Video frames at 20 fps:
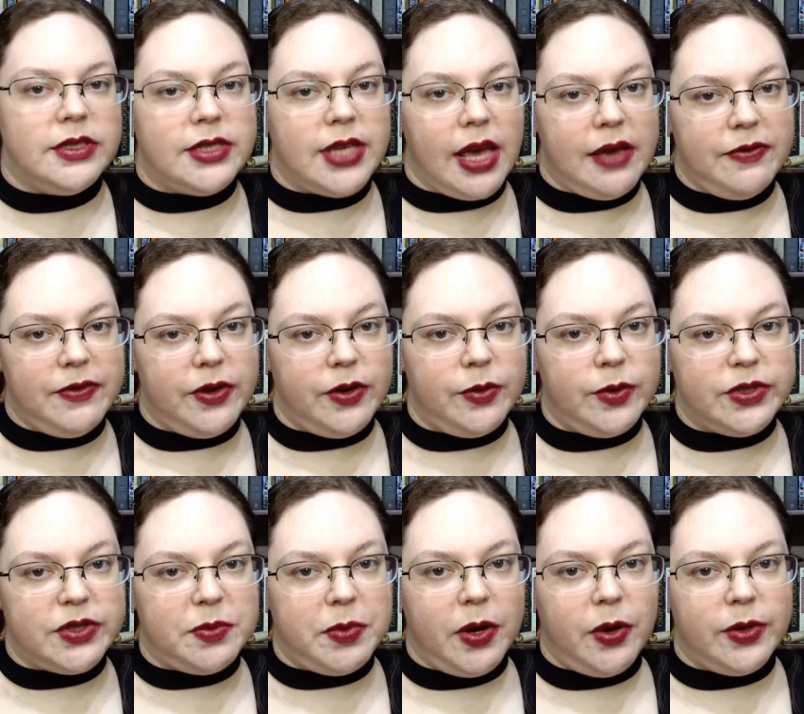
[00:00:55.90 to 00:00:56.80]

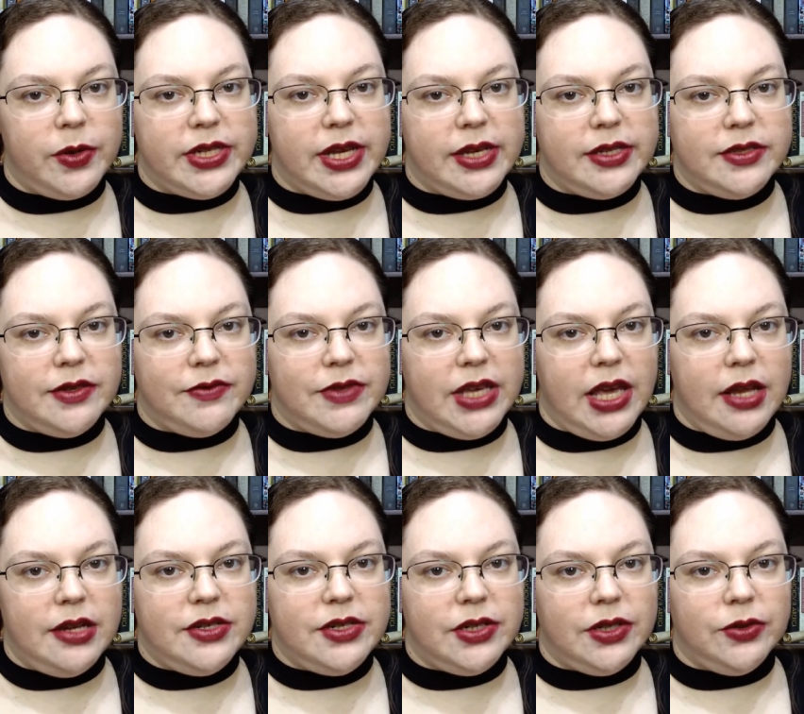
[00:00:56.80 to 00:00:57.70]
Sappho was a poetess of
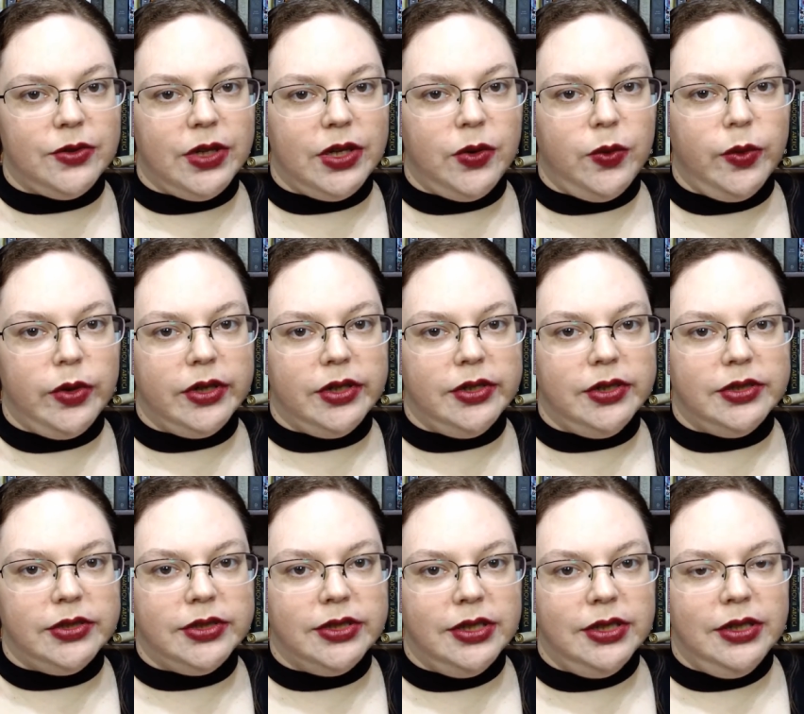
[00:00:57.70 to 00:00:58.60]
the ancient Greek
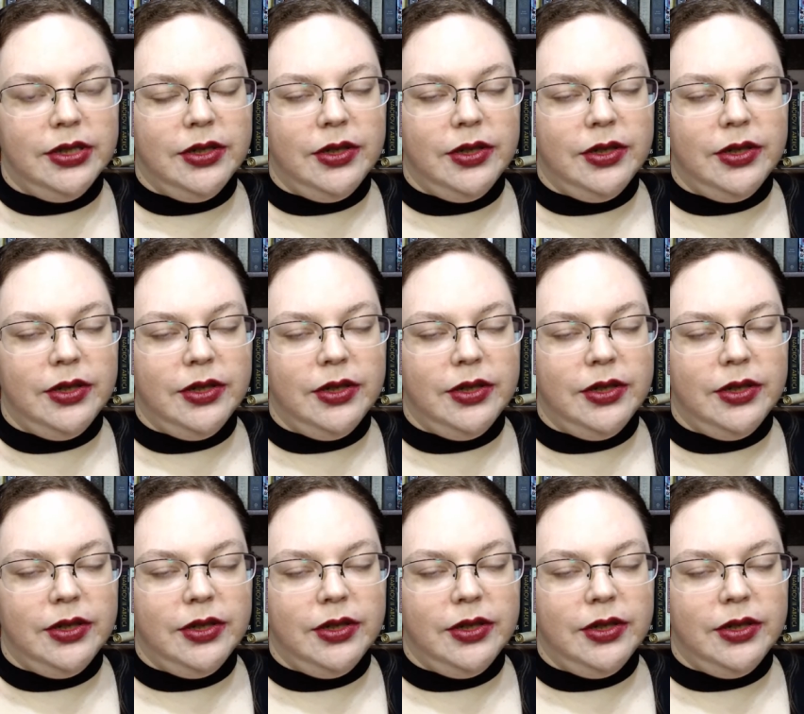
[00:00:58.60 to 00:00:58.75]
world